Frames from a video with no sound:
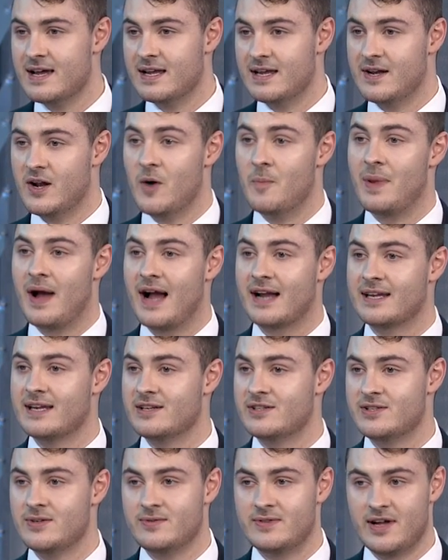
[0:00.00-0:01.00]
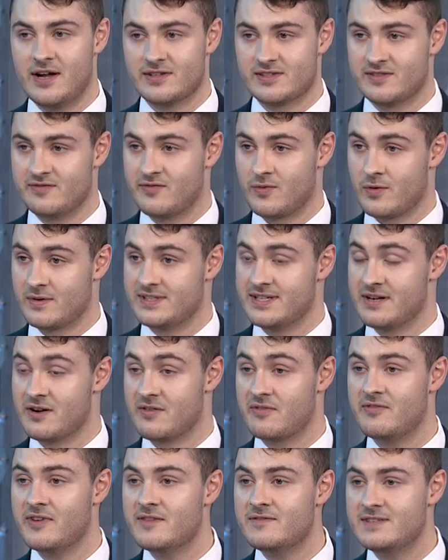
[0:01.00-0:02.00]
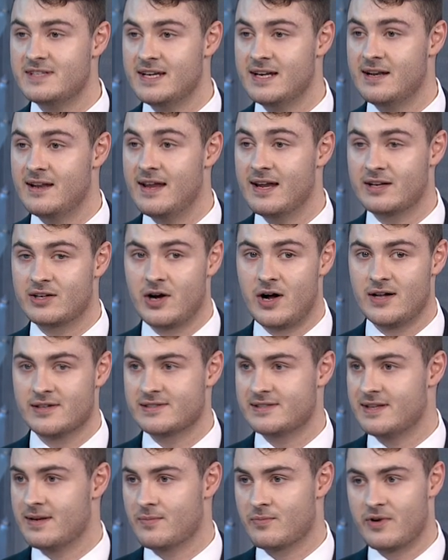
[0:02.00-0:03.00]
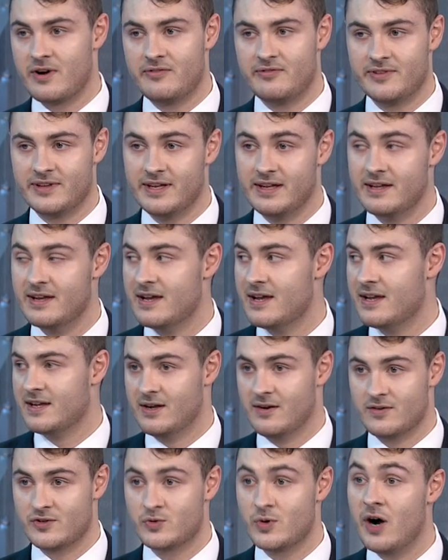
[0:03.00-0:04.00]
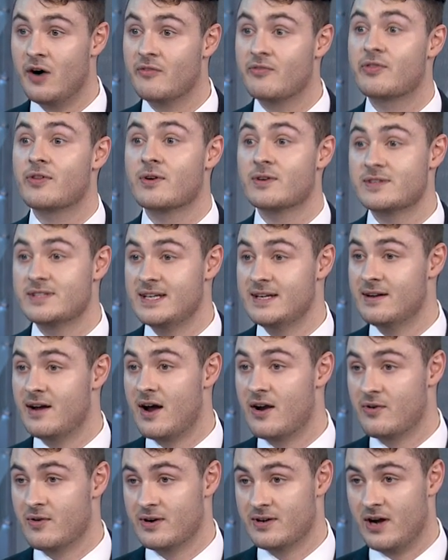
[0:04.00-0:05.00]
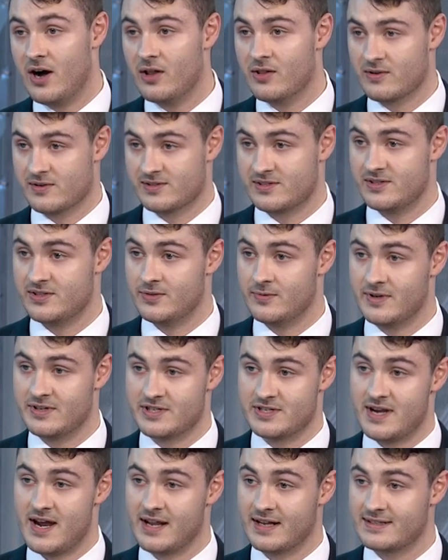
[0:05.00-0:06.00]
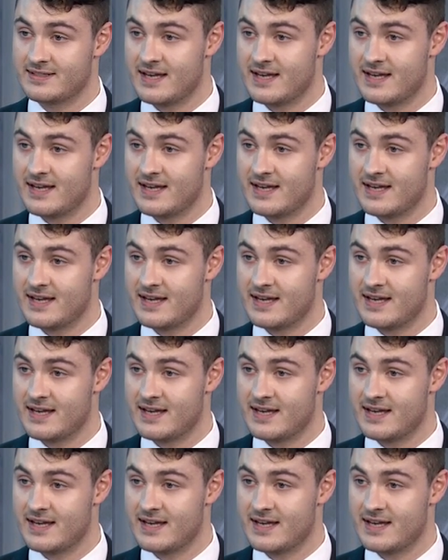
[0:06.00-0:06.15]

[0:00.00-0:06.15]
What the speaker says: You know, back in 2014 or 15, it cost them roughly, you know, $1,200, $1,300 to do a genetic